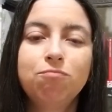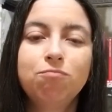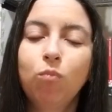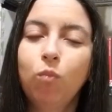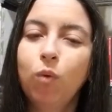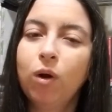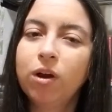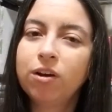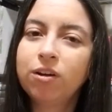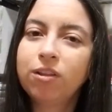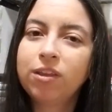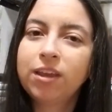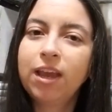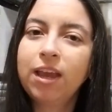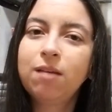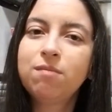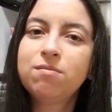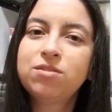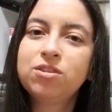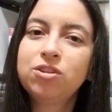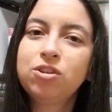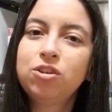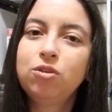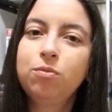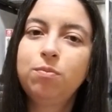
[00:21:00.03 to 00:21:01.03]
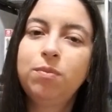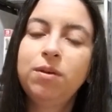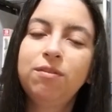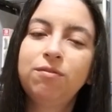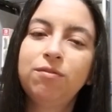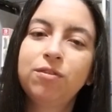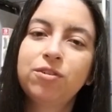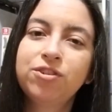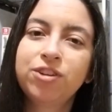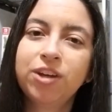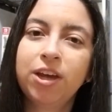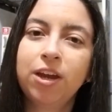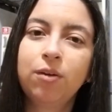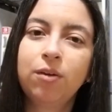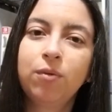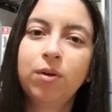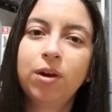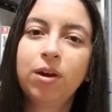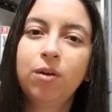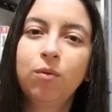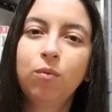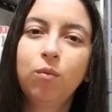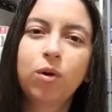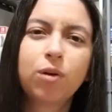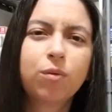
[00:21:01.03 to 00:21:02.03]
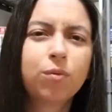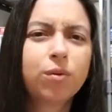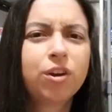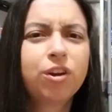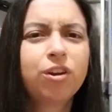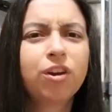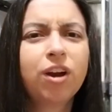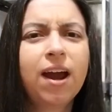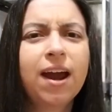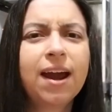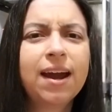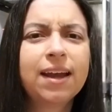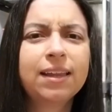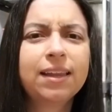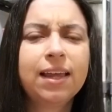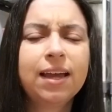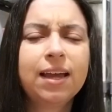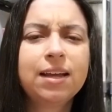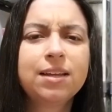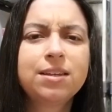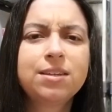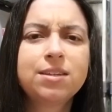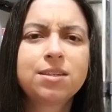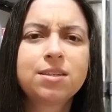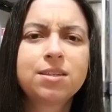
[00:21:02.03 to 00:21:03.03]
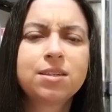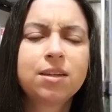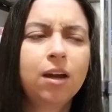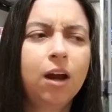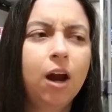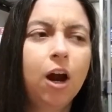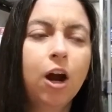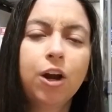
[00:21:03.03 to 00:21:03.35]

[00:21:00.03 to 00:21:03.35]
What are the games that you beat for January? What were your highlights?